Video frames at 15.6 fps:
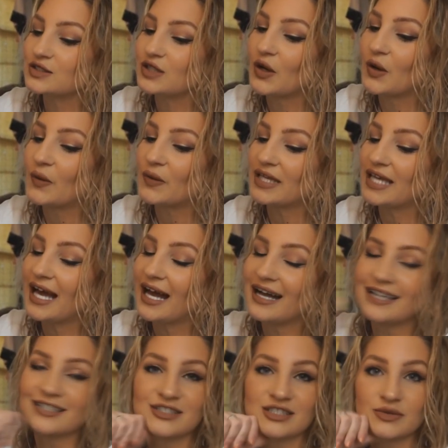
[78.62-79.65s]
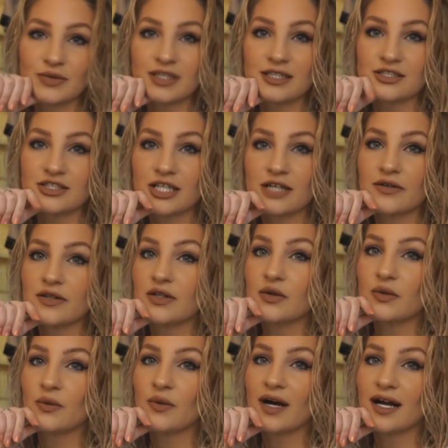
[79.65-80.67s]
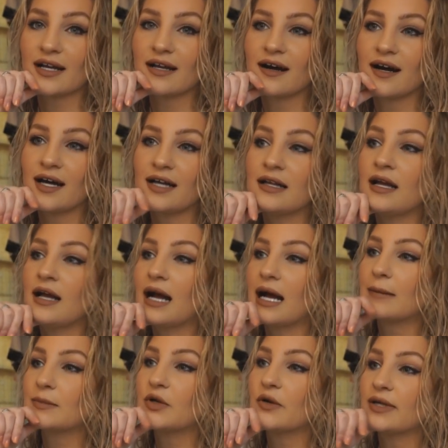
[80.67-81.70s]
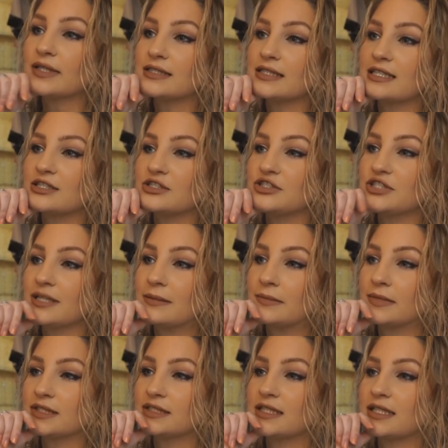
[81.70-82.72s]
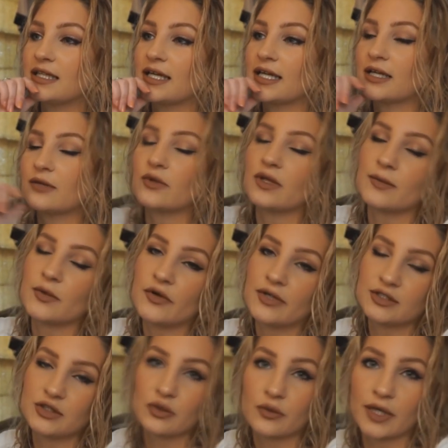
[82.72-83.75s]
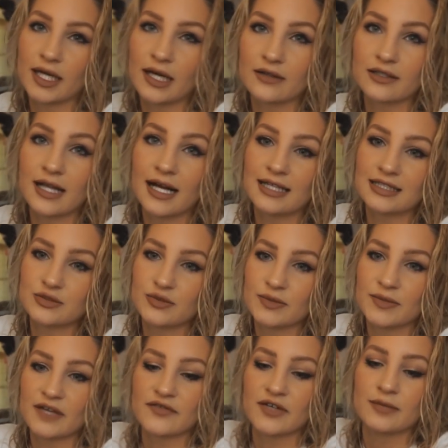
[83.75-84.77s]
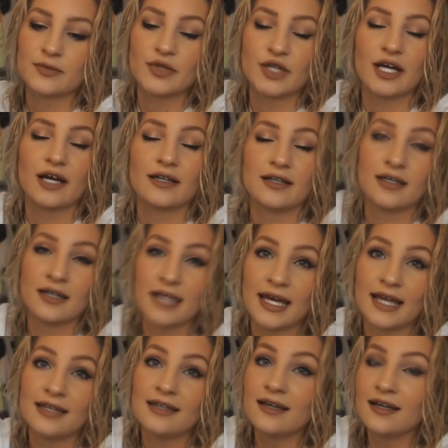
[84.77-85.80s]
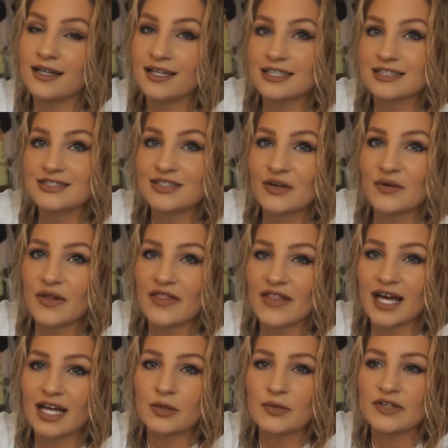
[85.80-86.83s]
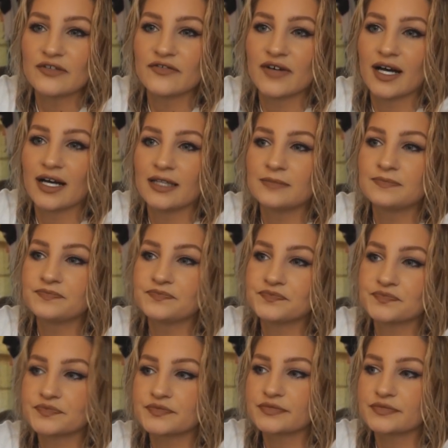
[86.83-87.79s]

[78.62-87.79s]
So yeah, I just wanted to share with you what I got. I'm going to the gym tonight. Well, I'm going to a workout class with my friend Brianna again, so that'll be fun.